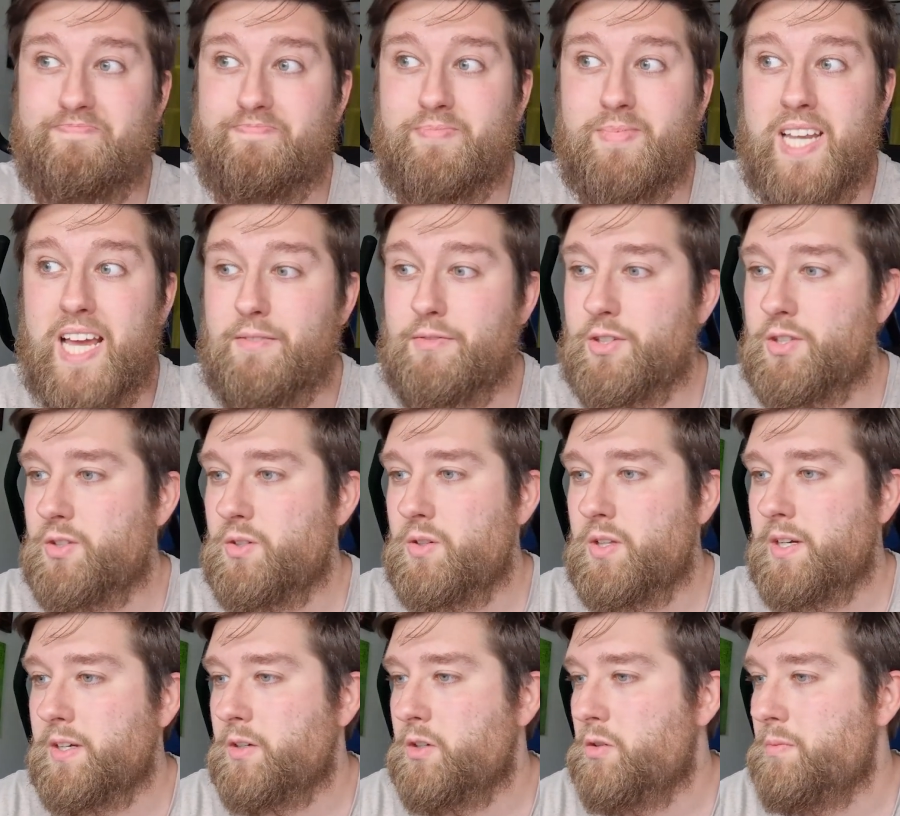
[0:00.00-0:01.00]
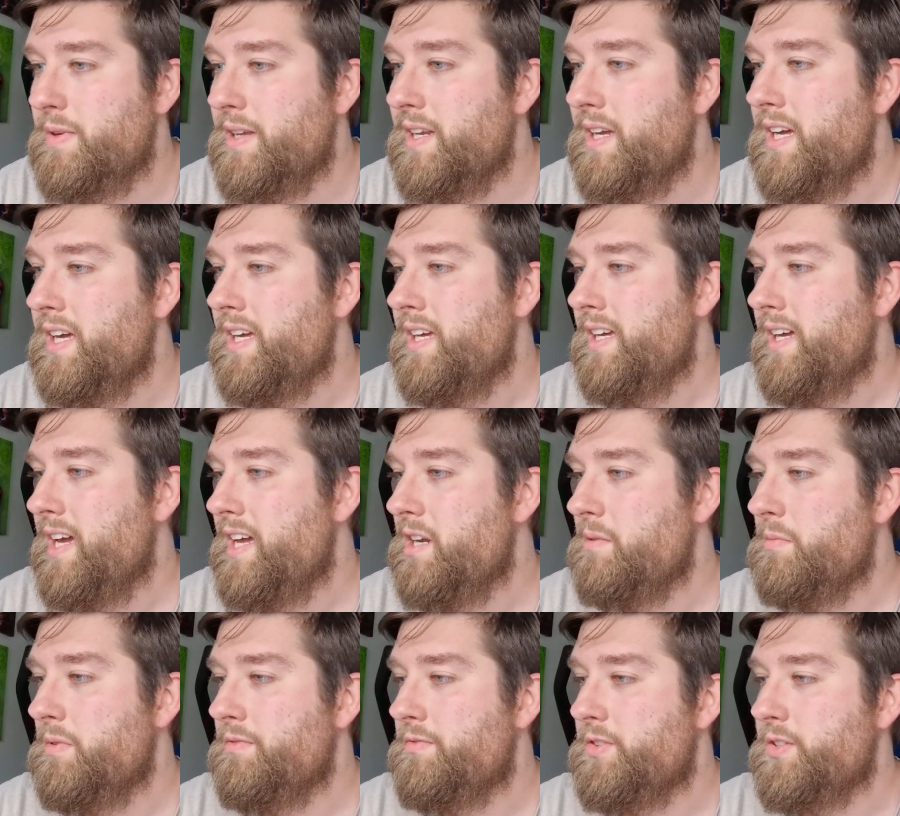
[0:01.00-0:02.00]
Never saw that coming in
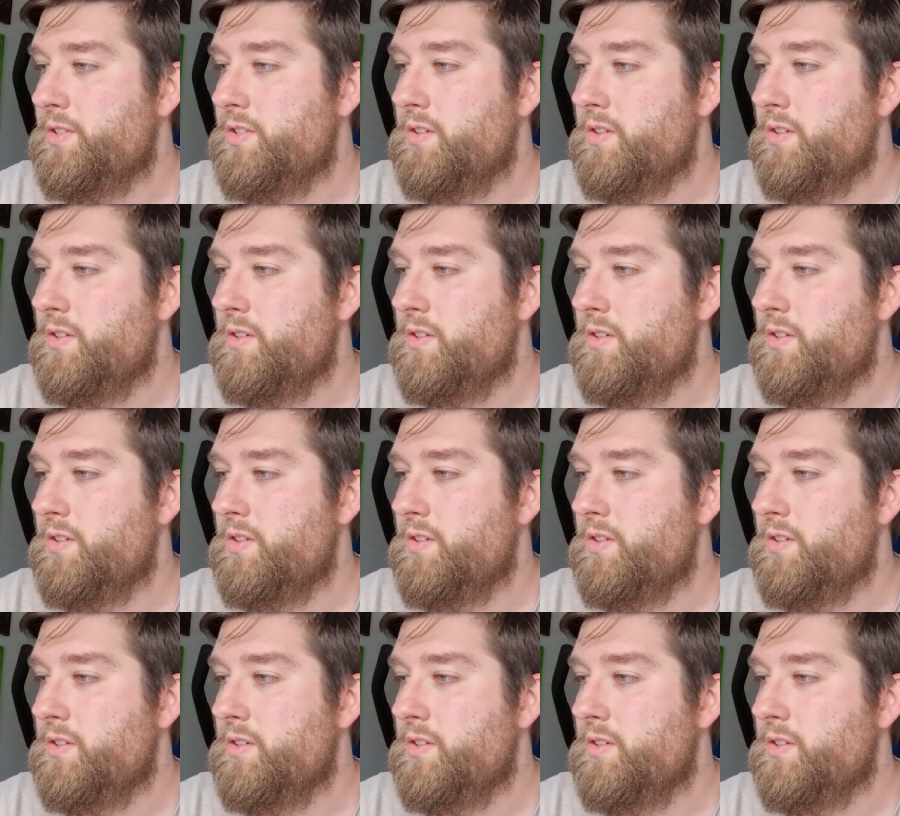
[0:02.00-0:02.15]
a month of